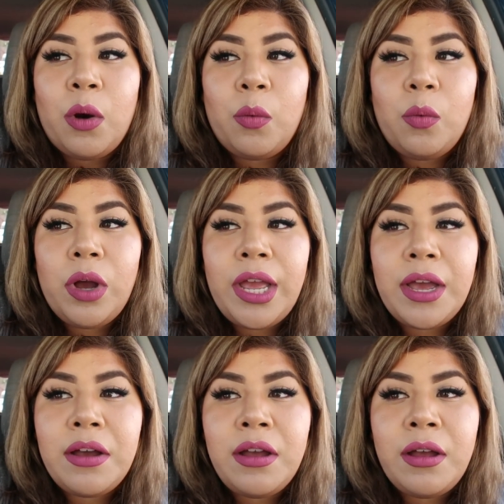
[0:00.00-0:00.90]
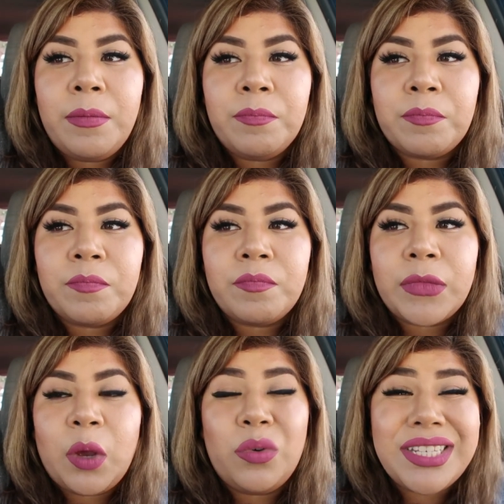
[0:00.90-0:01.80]

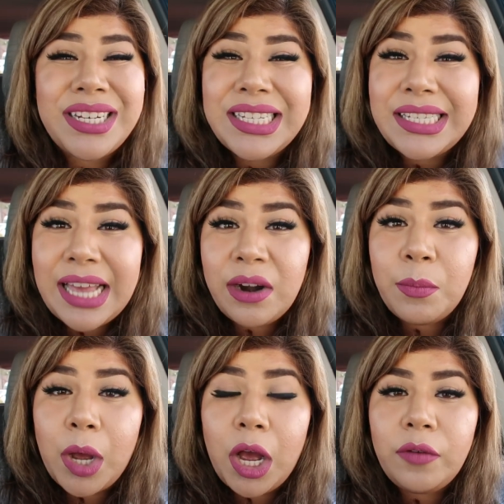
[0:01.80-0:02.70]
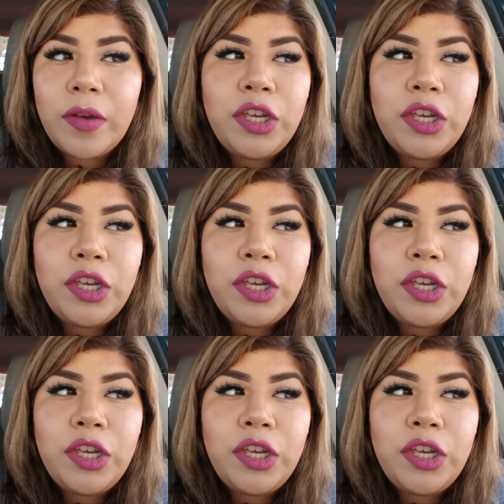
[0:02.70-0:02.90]
what's gonna set him off,